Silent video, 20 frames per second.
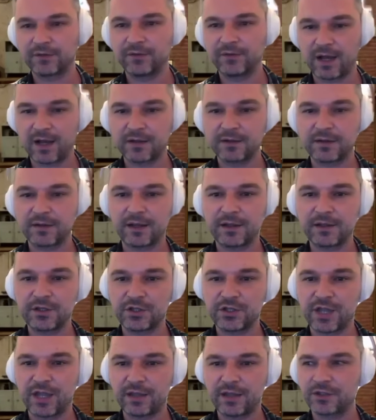the online
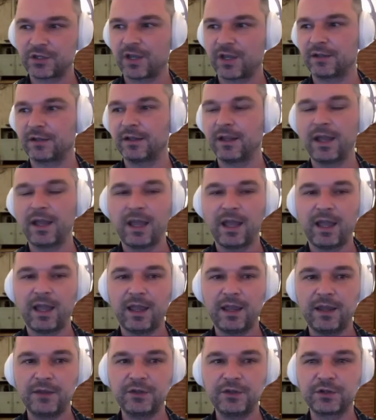chat channel,
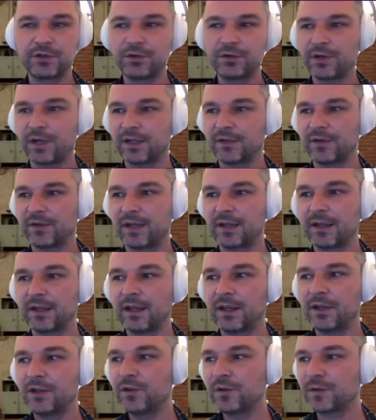and you look at that,
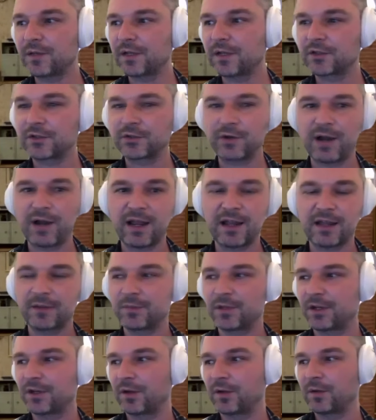you start crying
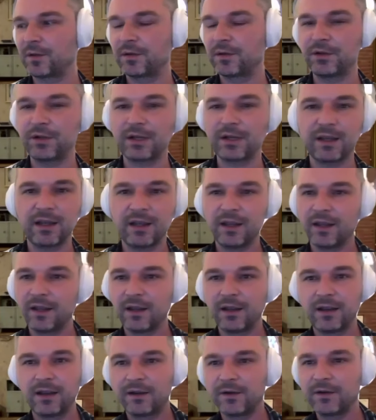because
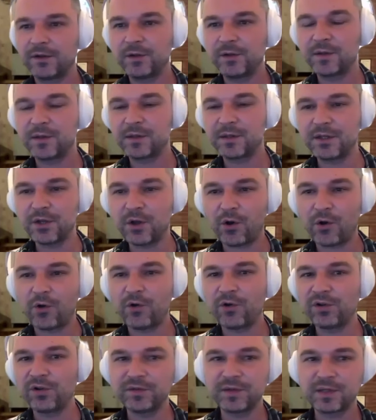you see
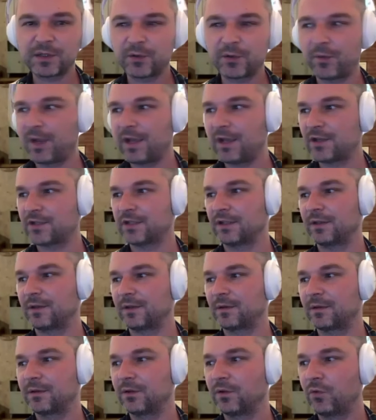all these
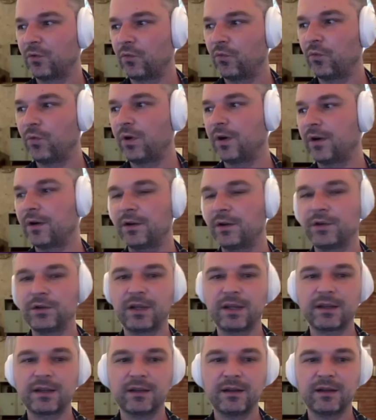questions where you're
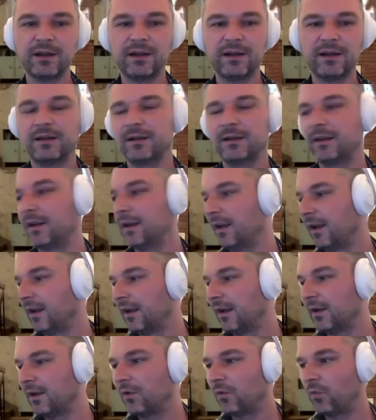like,
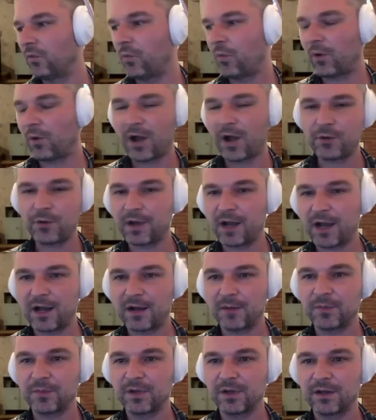how
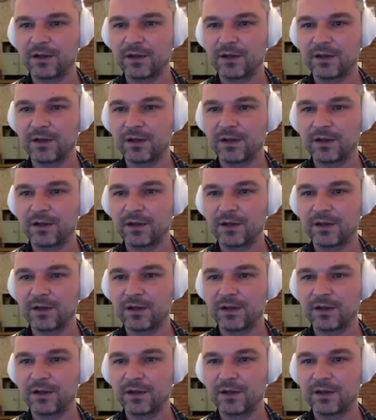come